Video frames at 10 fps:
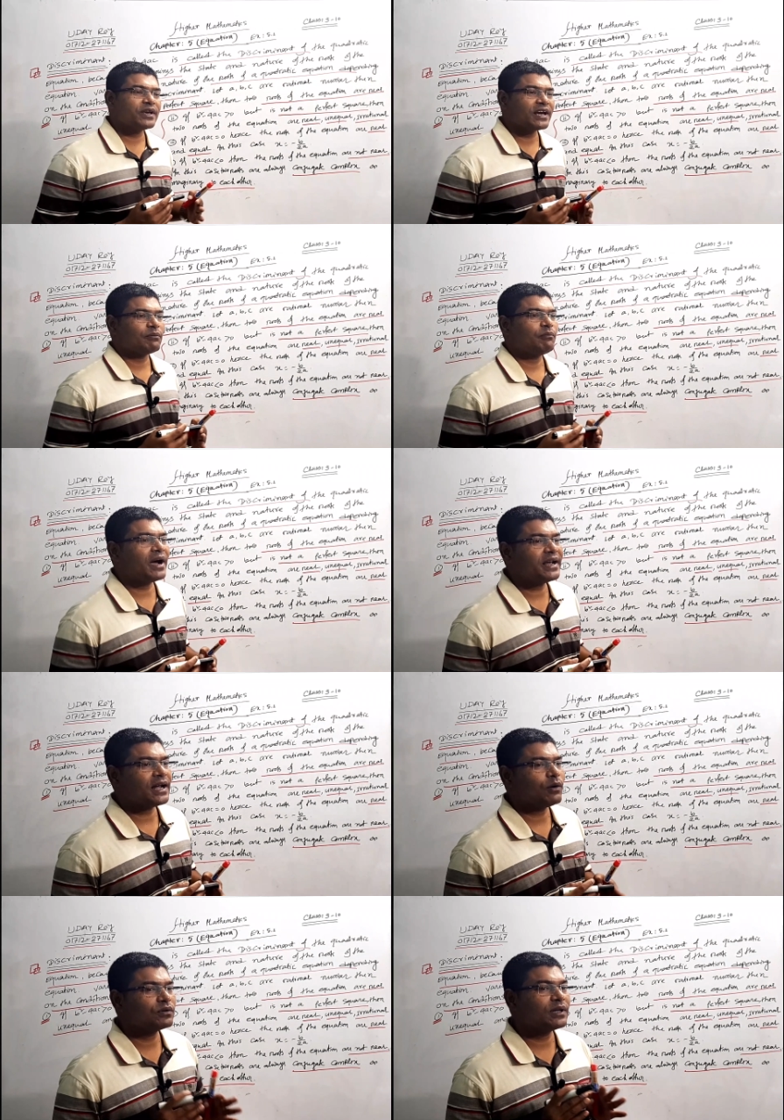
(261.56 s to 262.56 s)
can find
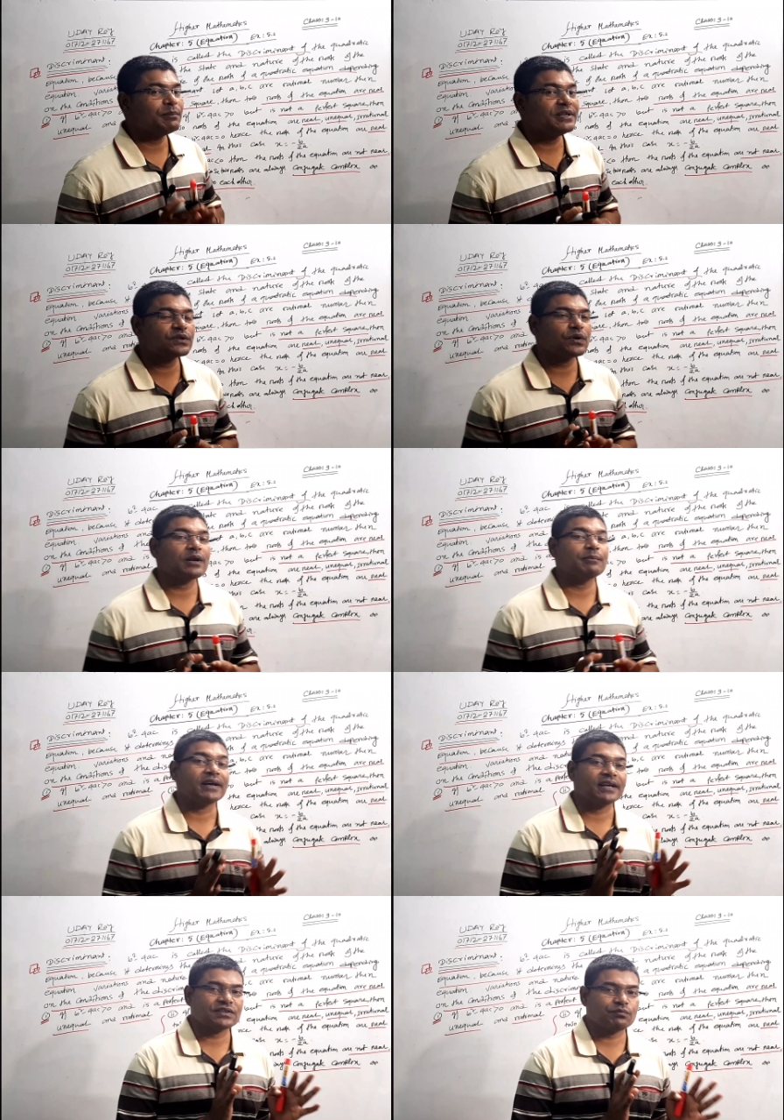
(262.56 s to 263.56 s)
out the b square
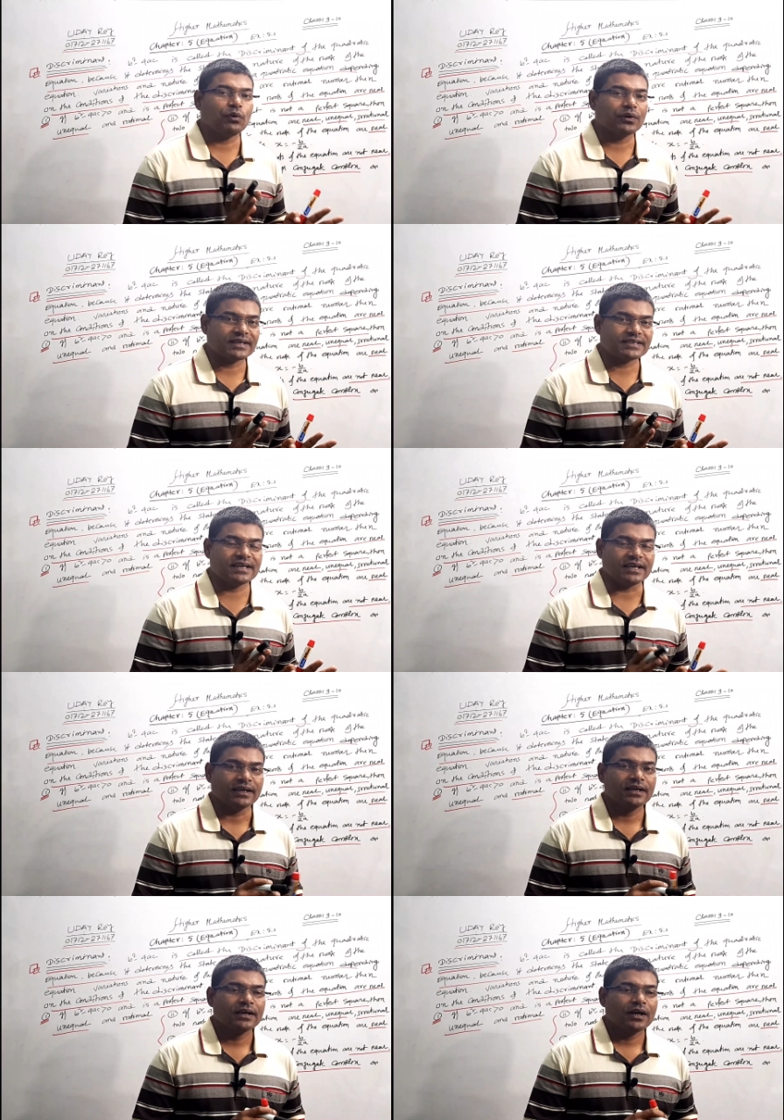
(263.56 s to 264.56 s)
minus 4ac.